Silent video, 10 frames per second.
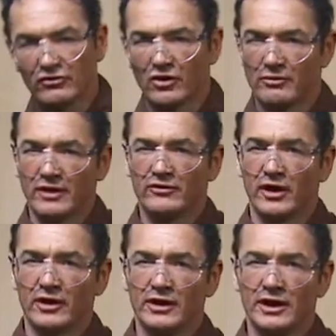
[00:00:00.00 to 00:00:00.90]
correct
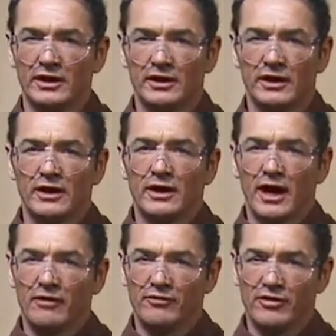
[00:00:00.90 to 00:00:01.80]
technique.
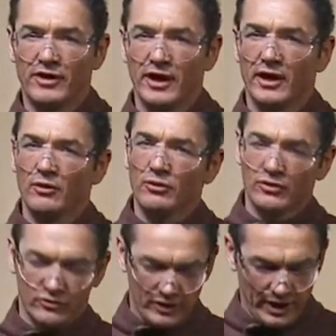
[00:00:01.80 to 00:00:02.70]
Everything
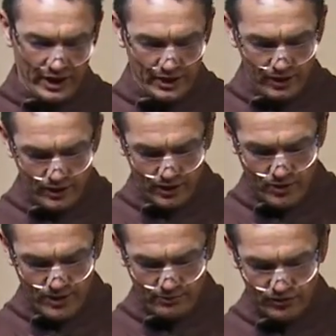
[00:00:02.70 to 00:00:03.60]
was in the
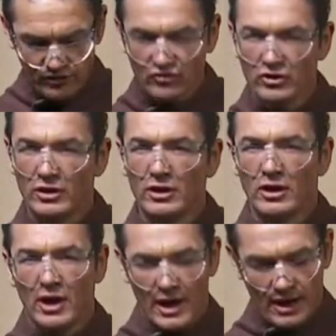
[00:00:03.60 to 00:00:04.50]
correct position.
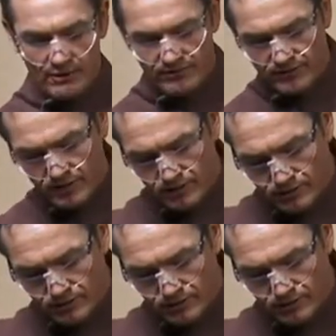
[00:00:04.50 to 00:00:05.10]
However,